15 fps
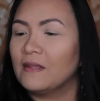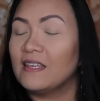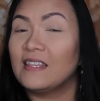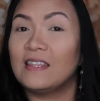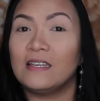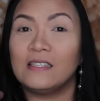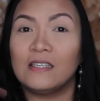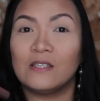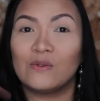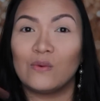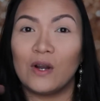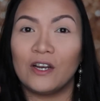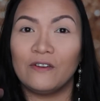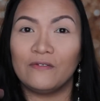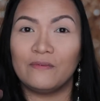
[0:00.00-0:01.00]
This is
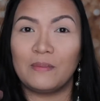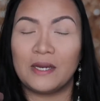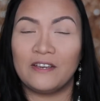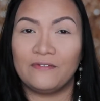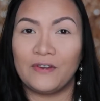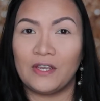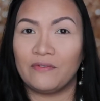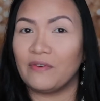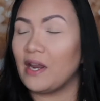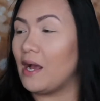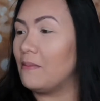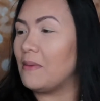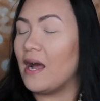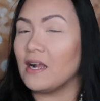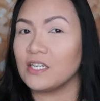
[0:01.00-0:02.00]
one of my favorite.
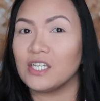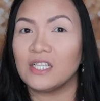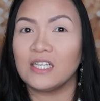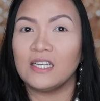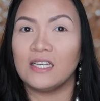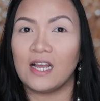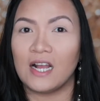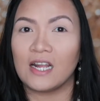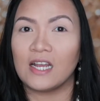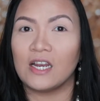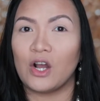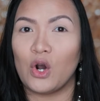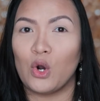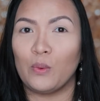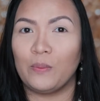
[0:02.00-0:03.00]
I'm actually not
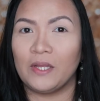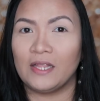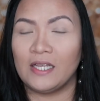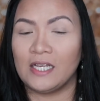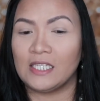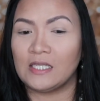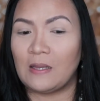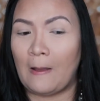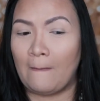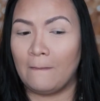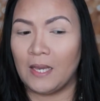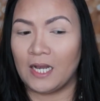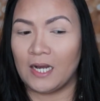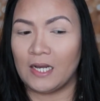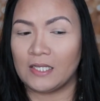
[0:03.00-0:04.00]
gonna open this
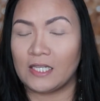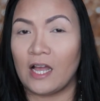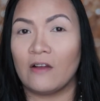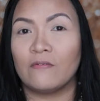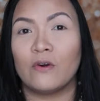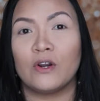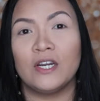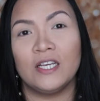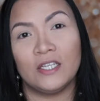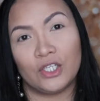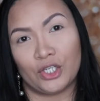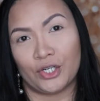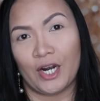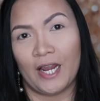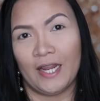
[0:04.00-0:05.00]
because I've already
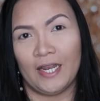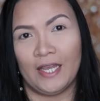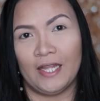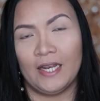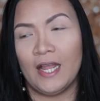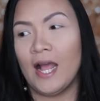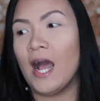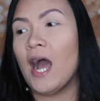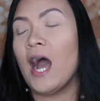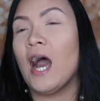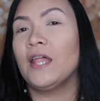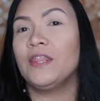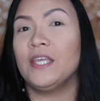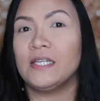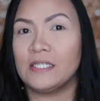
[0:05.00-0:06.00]
tried it.
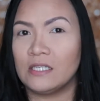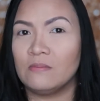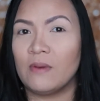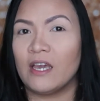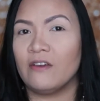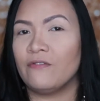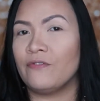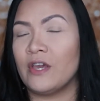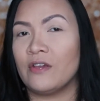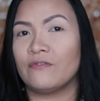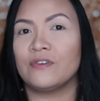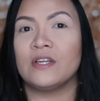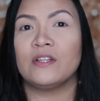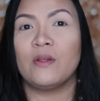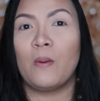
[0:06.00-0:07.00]
This is my
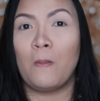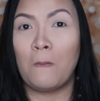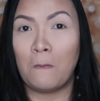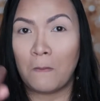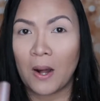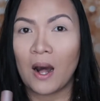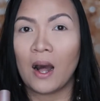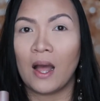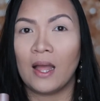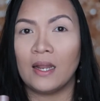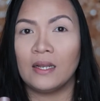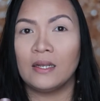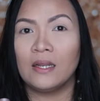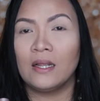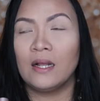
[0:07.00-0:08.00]
favorite, but
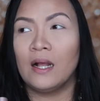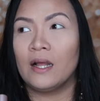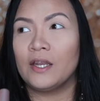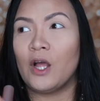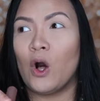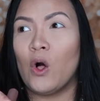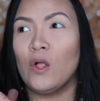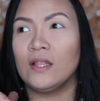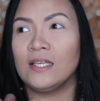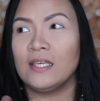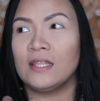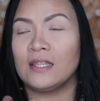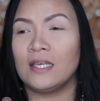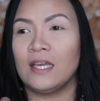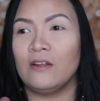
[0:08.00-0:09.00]
the only
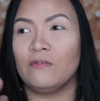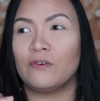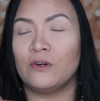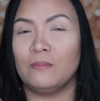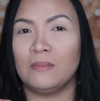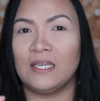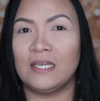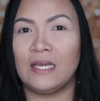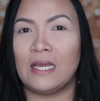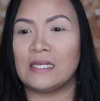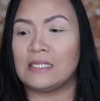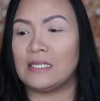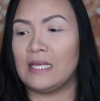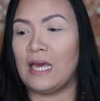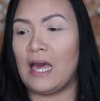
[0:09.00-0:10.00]
thing for me
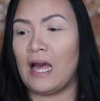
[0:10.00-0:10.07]
is